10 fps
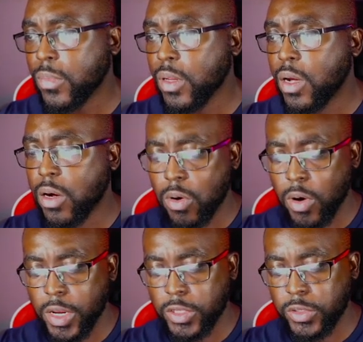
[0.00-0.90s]

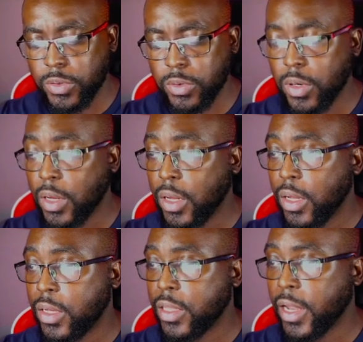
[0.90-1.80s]
according to?
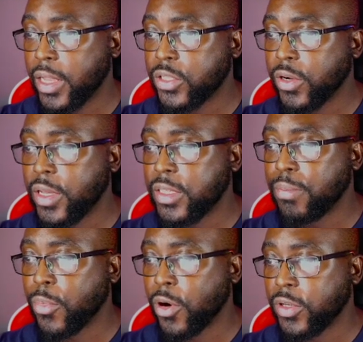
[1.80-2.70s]
The answer is
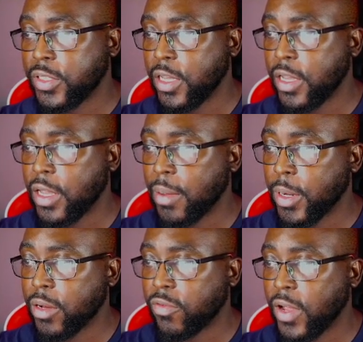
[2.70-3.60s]
mercy. I'm
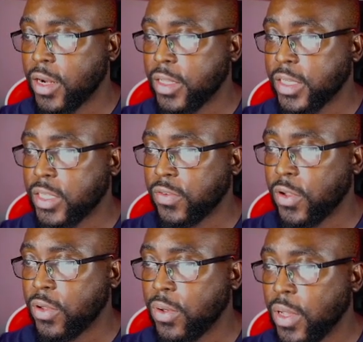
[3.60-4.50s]
going to find the text for
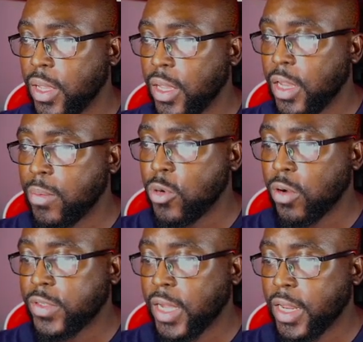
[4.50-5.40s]
you in the book
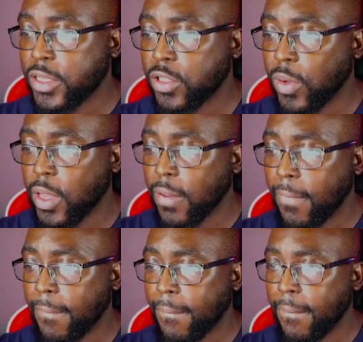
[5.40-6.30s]
of Titus 3.
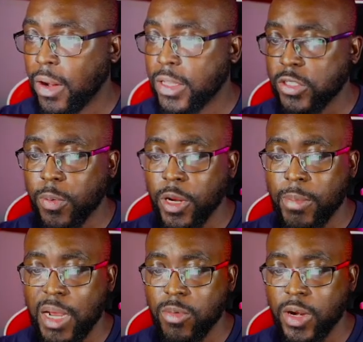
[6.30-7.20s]
Let's open our
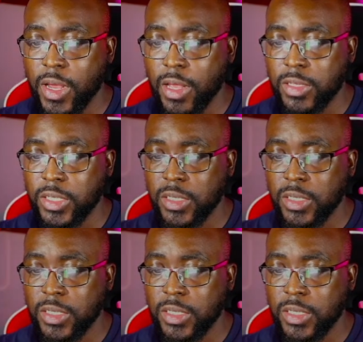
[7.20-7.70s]
Bible now, just